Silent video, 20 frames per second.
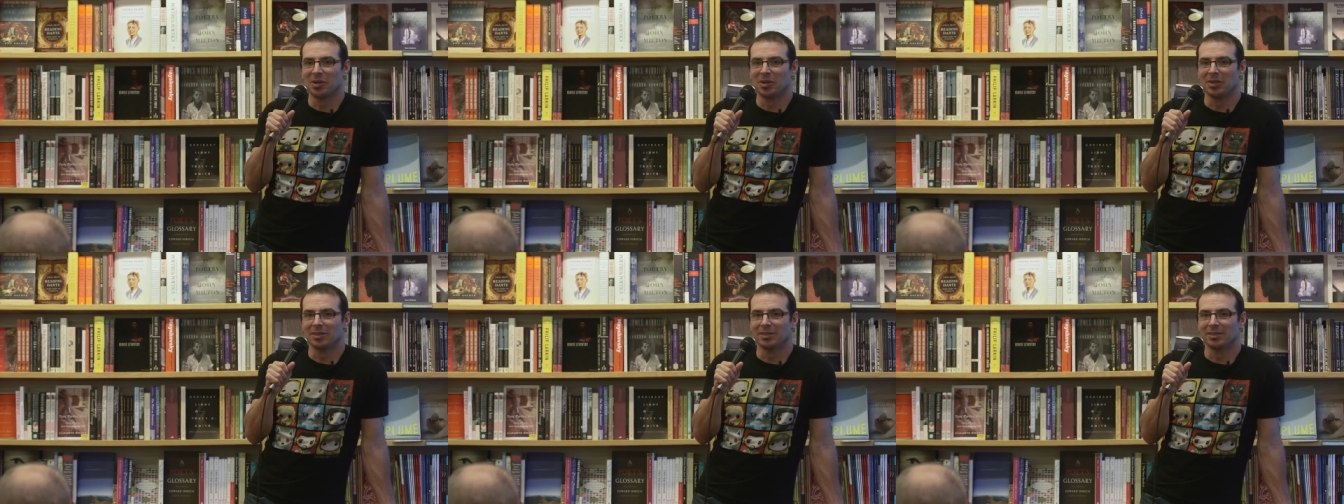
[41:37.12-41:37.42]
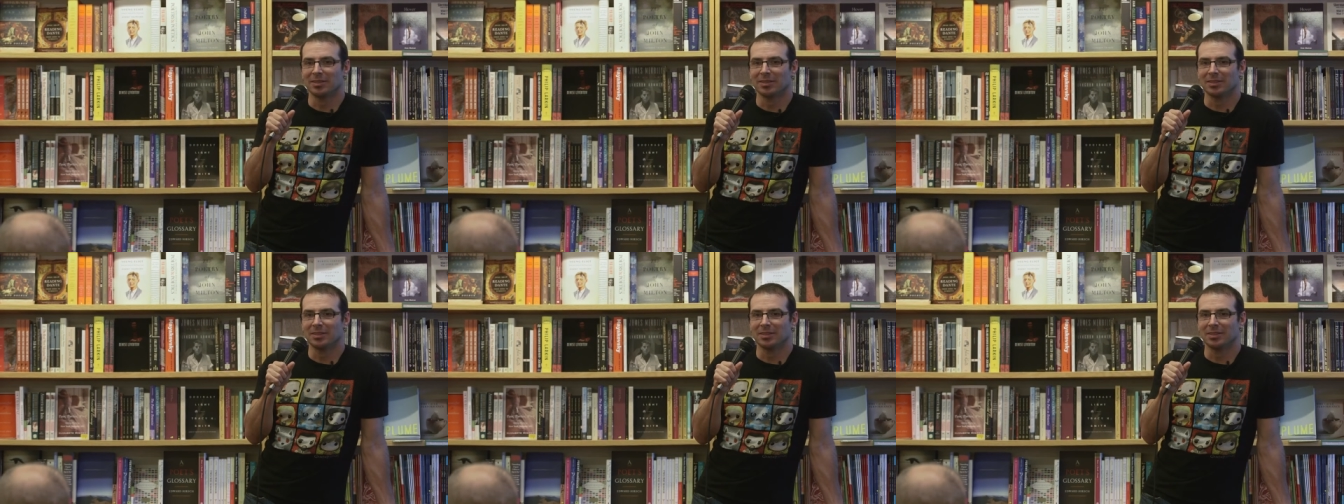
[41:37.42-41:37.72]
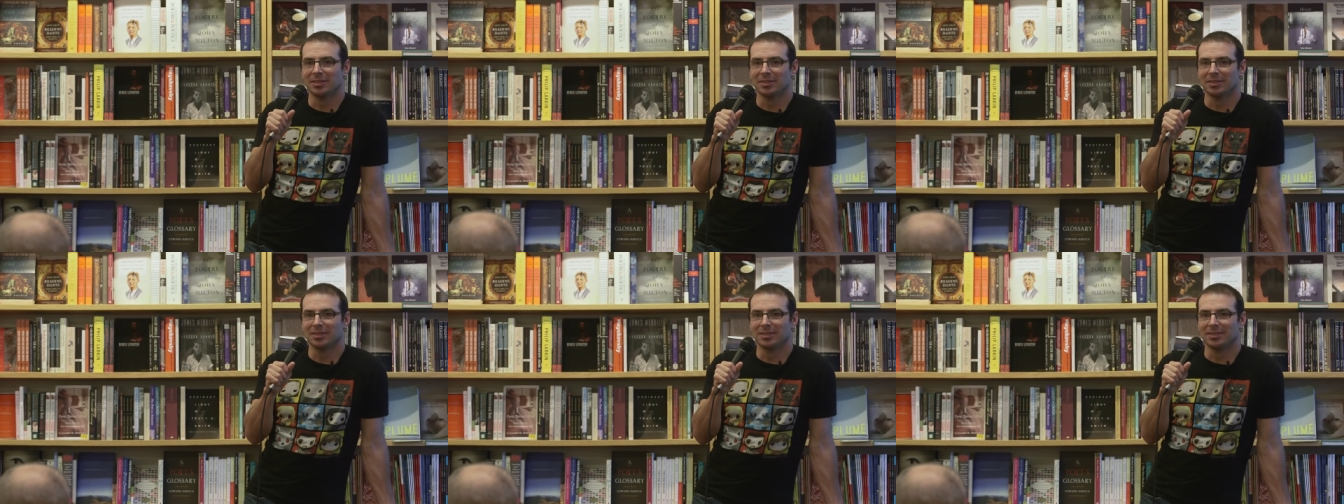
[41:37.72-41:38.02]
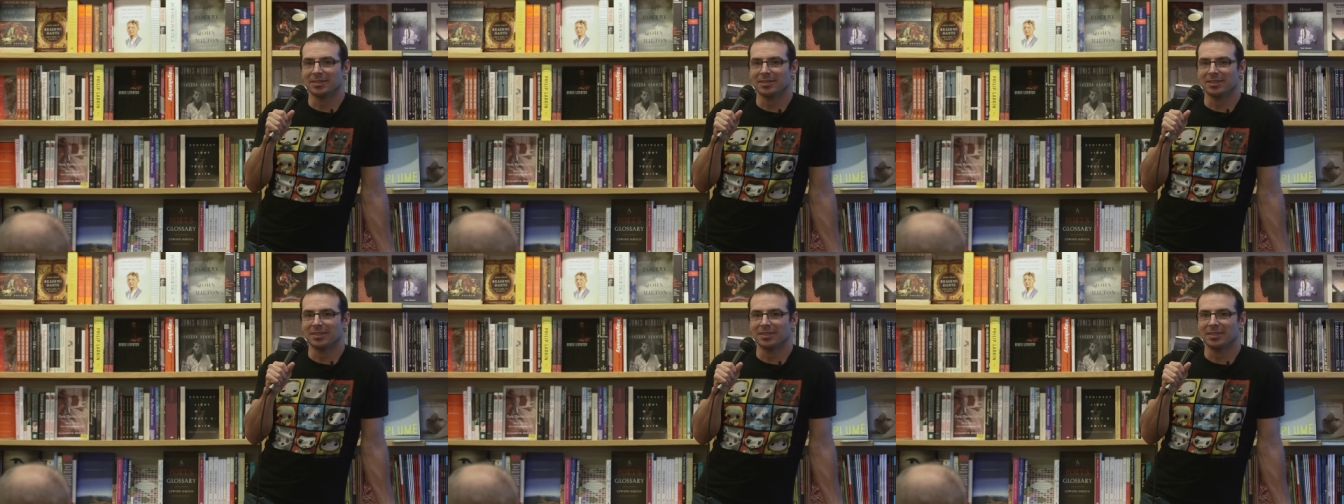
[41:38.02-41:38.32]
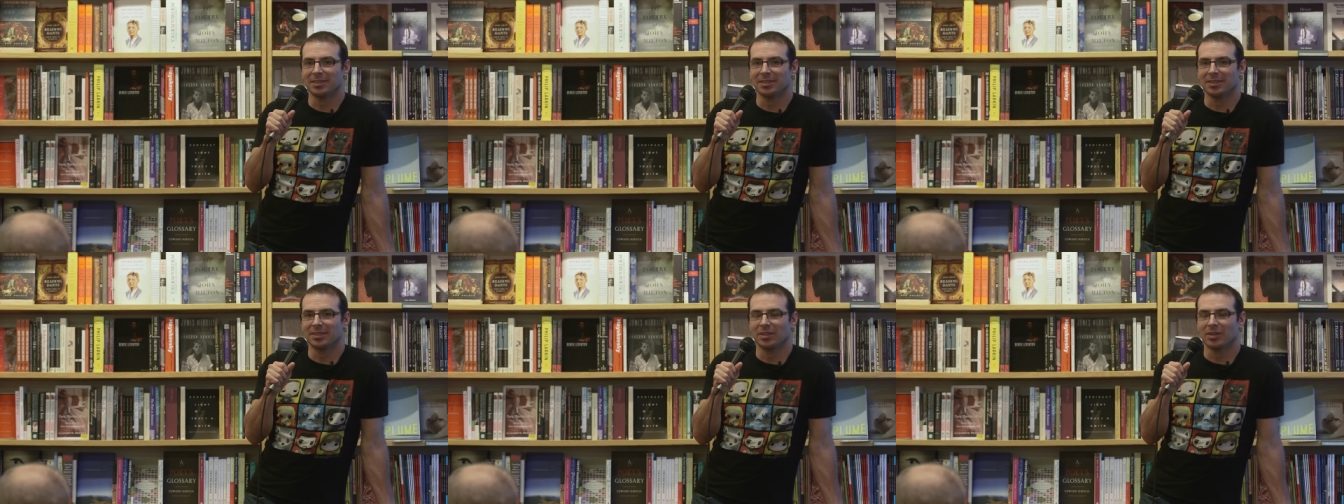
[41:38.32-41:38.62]
you know, almost
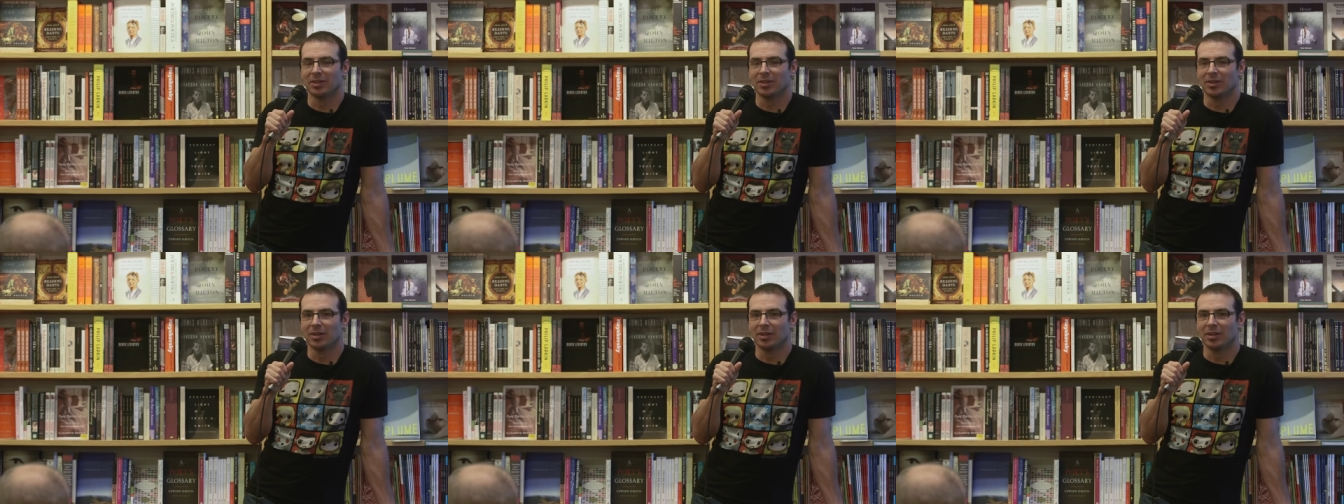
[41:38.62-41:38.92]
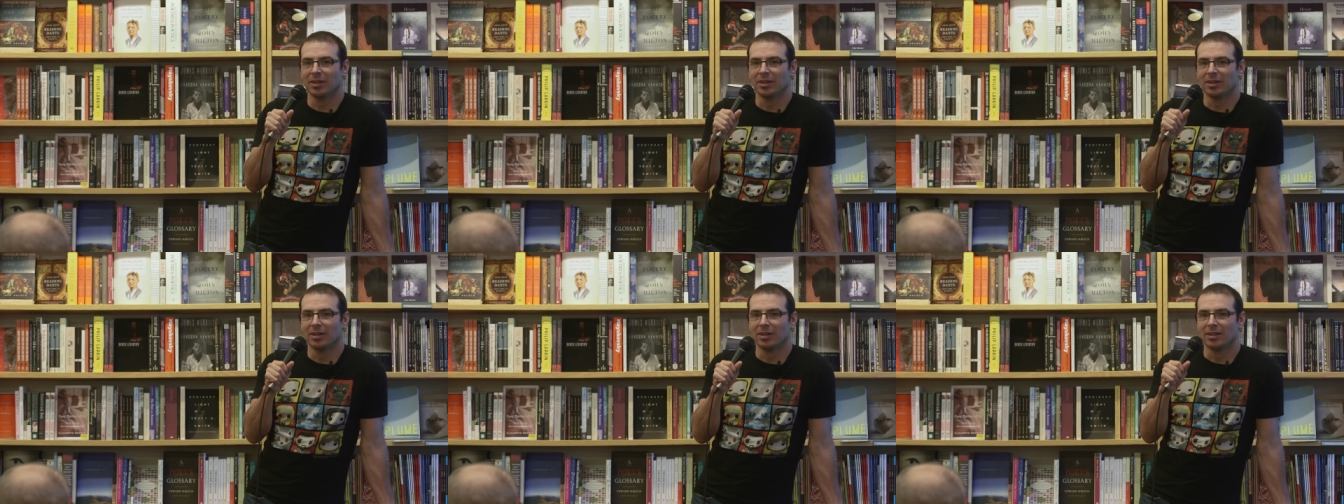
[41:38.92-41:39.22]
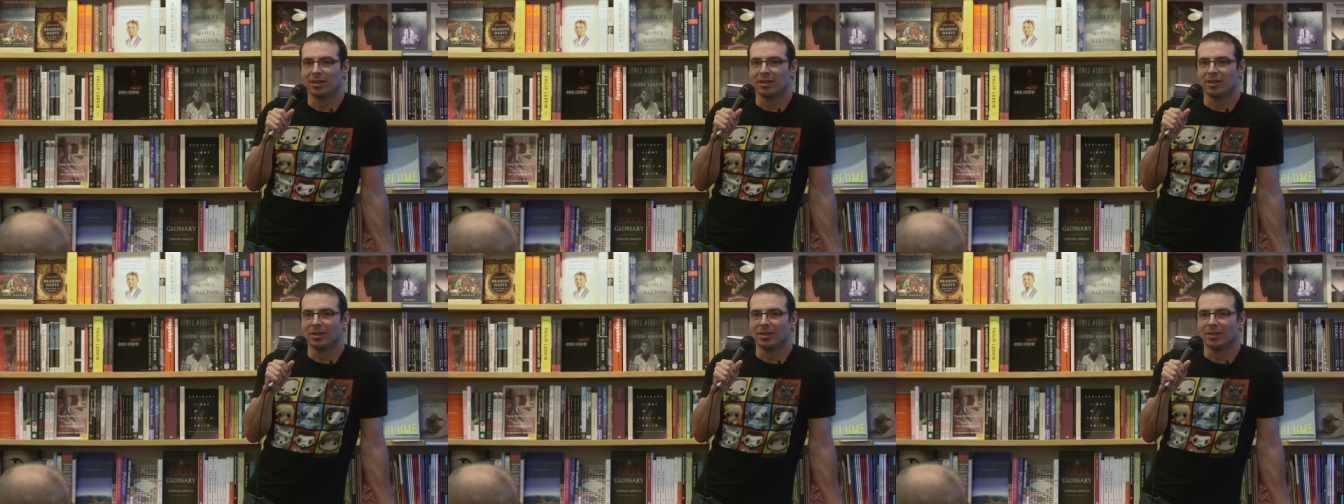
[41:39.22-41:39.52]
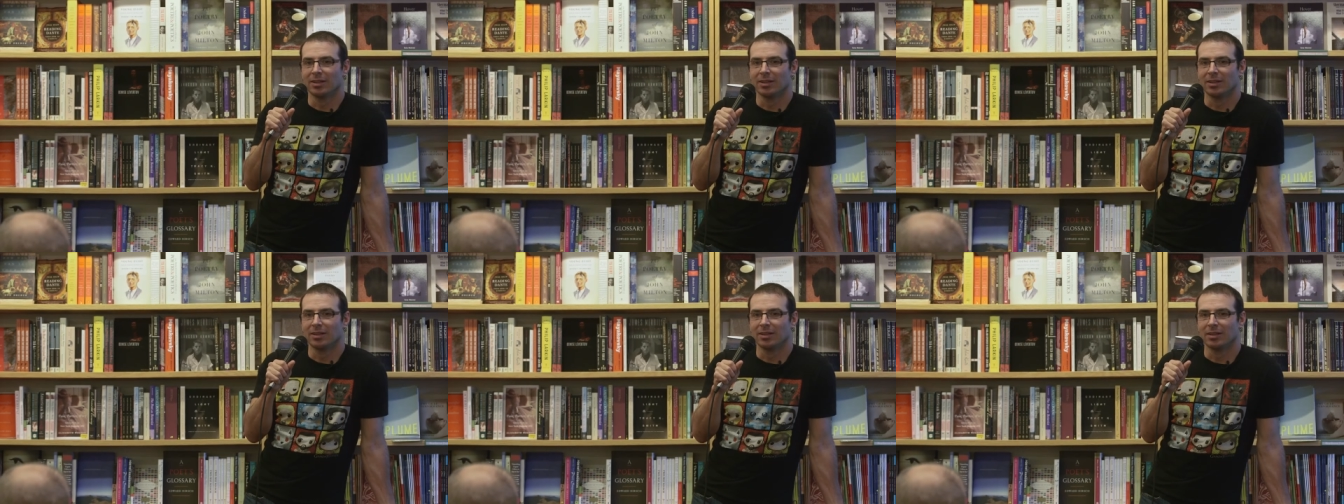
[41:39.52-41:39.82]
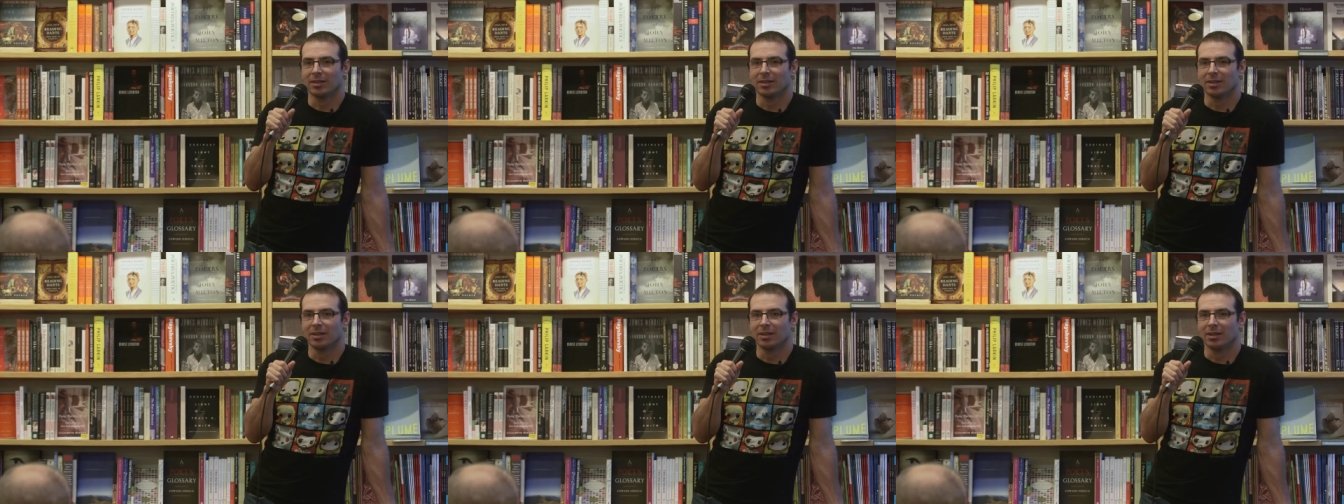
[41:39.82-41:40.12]
in passing an idea
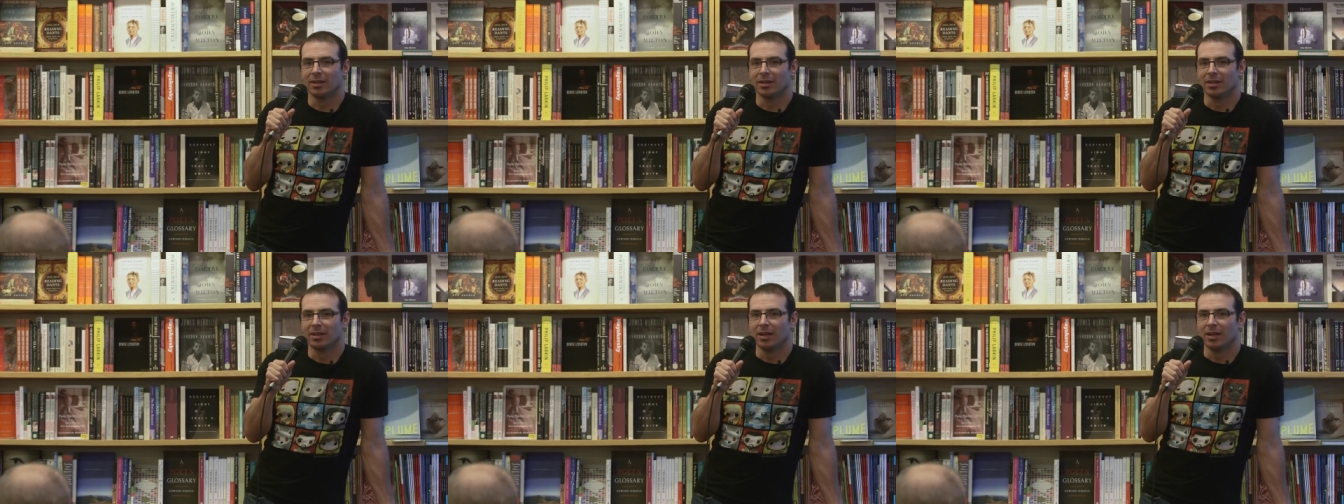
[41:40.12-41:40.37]
like that.